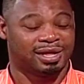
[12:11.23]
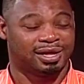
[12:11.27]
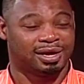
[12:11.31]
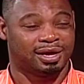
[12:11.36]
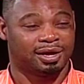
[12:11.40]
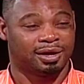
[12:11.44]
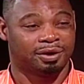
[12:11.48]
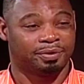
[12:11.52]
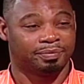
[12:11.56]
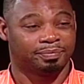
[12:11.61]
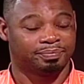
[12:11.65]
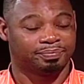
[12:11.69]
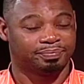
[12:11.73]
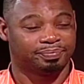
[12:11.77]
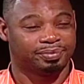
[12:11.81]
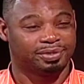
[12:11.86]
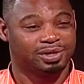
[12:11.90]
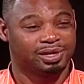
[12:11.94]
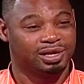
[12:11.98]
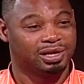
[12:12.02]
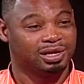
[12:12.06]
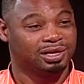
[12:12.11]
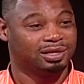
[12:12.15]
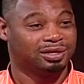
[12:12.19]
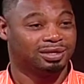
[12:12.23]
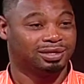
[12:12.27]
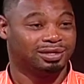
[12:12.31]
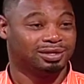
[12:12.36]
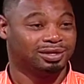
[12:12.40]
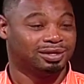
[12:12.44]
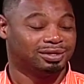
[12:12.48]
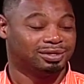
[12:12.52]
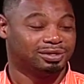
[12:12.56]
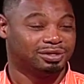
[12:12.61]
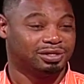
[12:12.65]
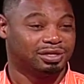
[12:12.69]
And
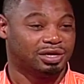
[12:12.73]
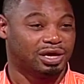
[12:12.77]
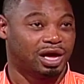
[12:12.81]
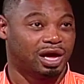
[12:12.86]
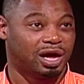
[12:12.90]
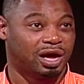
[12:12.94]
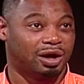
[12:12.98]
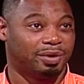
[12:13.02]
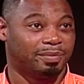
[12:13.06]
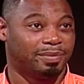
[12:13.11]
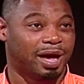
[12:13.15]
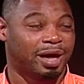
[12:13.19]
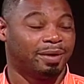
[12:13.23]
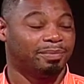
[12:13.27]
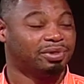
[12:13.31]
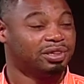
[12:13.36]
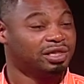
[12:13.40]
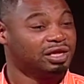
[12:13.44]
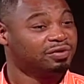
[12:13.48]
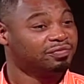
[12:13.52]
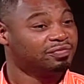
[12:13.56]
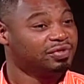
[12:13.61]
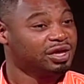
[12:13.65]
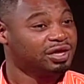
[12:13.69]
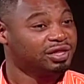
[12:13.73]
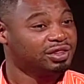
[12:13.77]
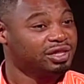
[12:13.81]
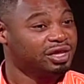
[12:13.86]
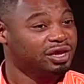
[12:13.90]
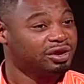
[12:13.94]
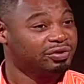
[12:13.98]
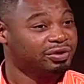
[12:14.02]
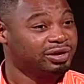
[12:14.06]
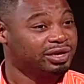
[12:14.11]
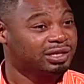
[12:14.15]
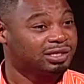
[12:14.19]
I believe that
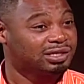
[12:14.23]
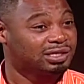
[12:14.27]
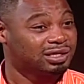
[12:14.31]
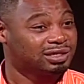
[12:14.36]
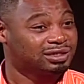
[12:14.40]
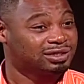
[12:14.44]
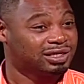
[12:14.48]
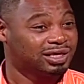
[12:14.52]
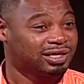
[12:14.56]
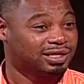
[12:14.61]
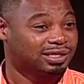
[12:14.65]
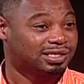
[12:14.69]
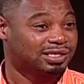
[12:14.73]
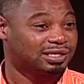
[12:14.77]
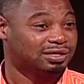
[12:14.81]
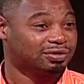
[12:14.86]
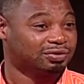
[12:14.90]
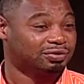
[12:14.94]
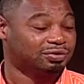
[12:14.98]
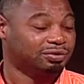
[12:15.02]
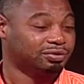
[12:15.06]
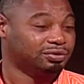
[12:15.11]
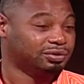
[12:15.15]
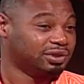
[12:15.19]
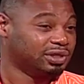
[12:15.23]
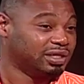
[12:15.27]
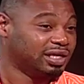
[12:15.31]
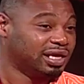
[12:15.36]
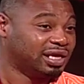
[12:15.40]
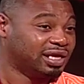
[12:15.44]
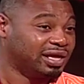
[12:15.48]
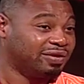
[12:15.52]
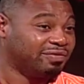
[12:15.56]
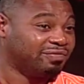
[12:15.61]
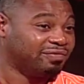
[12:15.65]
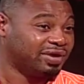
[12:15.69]
there is a chance to
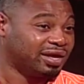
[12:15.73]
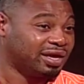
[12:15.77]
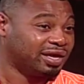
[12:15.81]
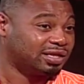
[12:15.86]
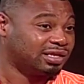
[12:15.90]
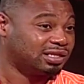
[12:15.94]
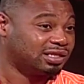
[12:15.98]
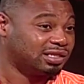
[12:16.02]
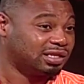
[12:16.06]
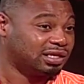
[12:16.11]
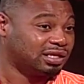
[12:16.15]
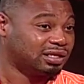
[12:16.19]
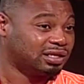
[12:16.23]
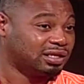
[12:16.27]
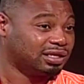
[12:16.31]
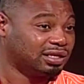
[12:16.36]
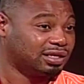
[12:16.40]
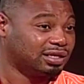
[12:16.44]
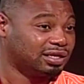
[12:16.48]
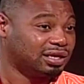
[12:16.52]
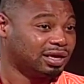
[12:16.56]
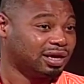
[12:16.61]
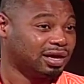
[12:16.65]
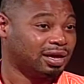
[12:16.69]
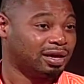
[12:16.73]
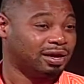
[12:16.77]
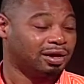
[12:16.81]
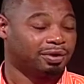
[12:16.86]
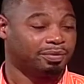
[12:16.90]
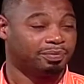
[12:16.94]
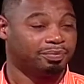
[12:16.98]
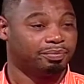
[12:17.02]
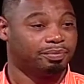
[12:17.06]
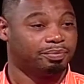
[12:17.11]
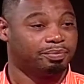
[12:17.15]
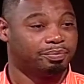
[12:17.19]
get advanced seating,
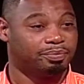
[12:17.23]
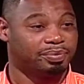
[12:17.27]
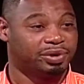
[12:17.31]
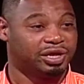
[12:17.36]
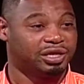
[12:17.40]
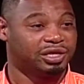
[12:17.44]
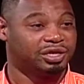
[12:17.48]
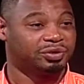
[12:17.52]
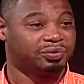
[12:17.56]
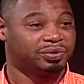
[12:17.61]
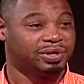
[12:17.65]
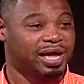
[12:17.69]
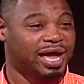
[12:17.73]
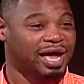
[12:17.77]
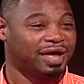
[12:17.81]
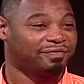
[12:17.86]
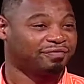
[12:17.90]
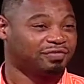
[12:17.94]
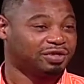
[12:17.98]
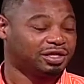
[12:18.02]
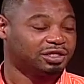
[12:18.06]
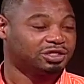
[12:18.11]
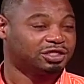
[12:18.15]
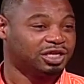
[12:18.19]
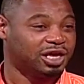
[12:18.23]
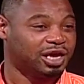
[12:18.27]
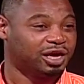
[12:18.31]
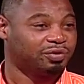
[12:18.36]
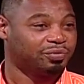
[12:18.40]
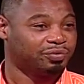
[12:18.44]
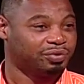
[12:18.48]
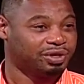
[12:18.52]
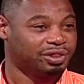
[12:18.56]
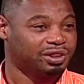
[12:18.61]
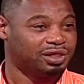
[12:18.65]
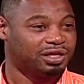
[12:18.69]
but you would have to
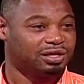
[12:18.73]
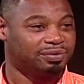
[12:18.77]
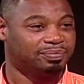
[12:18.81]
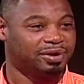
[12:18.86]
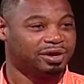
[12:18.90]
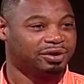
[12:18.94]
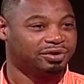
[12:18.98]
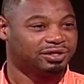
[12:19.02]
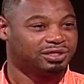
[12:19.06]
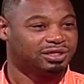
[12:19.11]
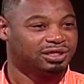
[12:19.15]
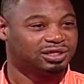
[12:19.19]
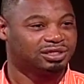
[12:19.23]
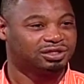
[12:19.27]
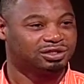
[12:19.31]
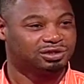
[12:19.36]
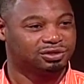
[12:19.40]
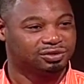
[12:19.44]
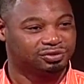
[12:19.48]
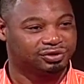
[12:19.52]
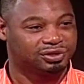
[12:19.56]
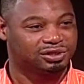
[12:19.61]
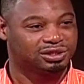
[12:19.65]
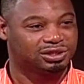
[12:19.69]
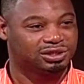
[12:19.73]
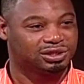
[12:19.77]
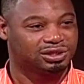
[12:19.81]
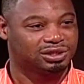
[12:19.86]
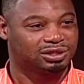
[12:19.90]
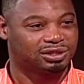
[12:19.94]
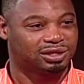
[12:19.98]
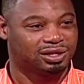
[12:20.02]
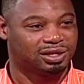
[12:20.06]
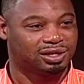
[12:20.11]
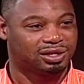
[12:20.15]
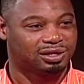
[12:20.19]
check with the Mary T.
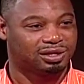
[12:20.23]
Christian